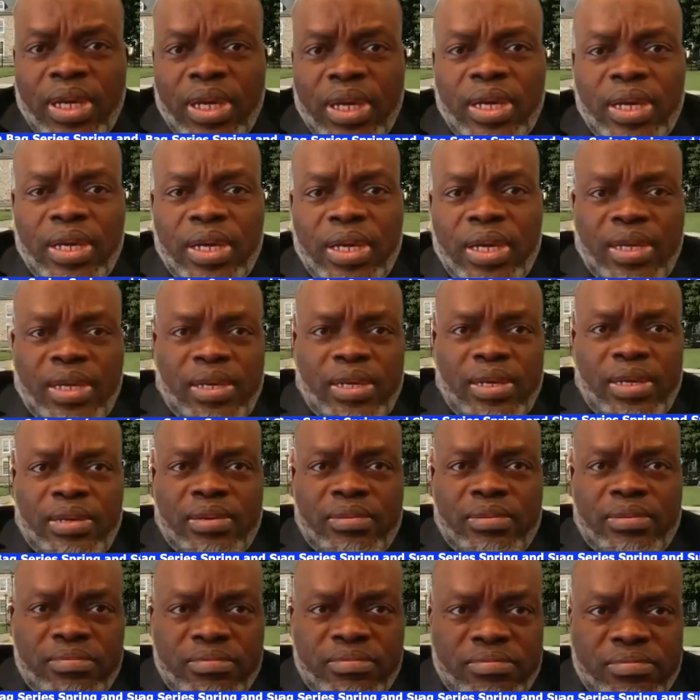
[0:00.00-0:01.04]
The
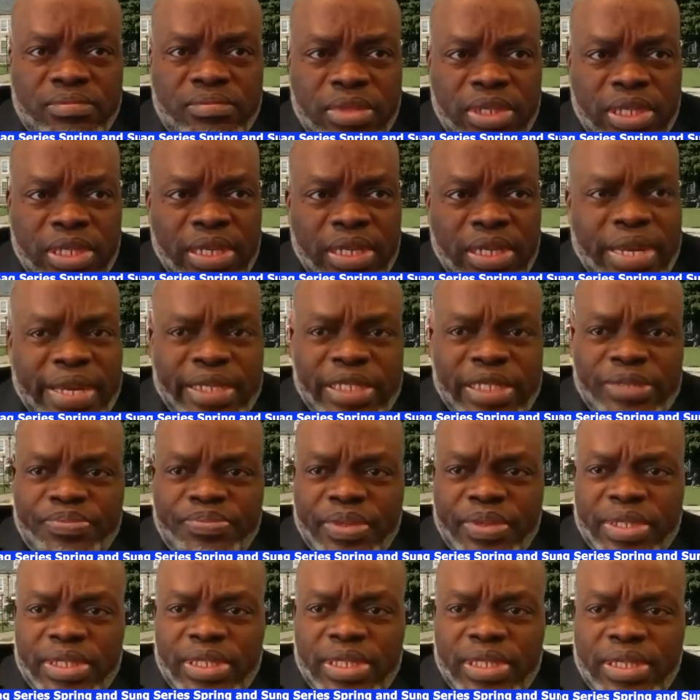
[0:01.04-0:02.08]
next
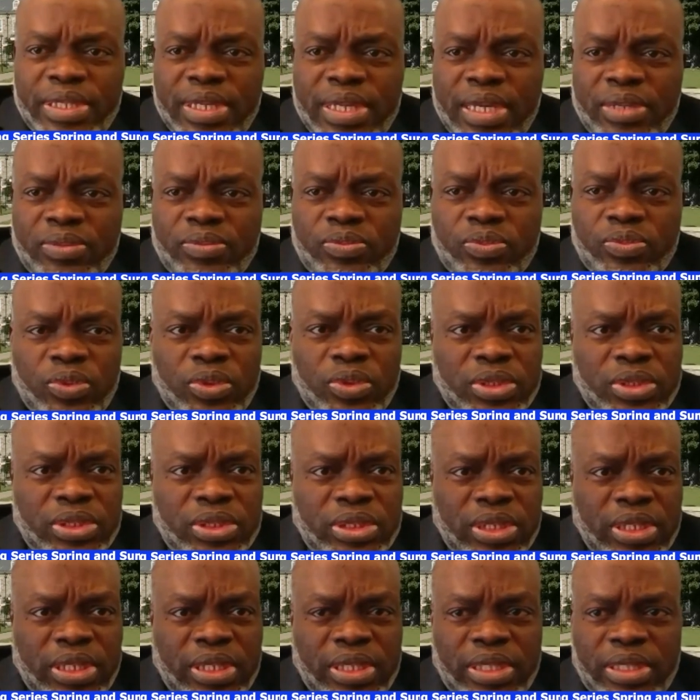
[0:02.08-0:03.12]
person that was,
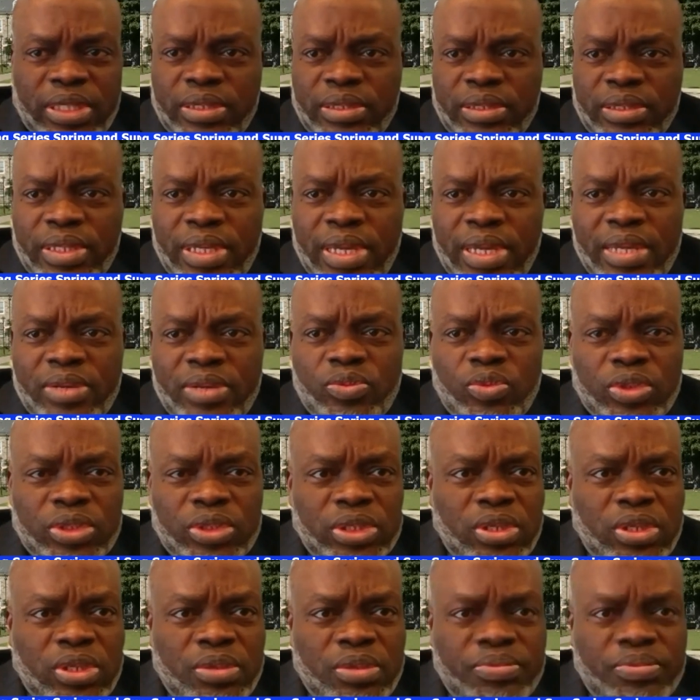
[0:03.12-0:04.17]
the hand
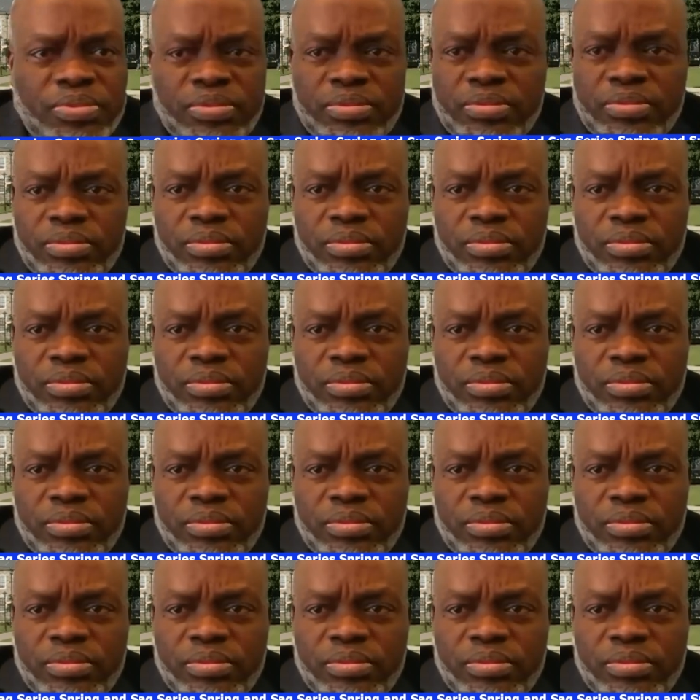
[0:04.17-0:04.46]
was up,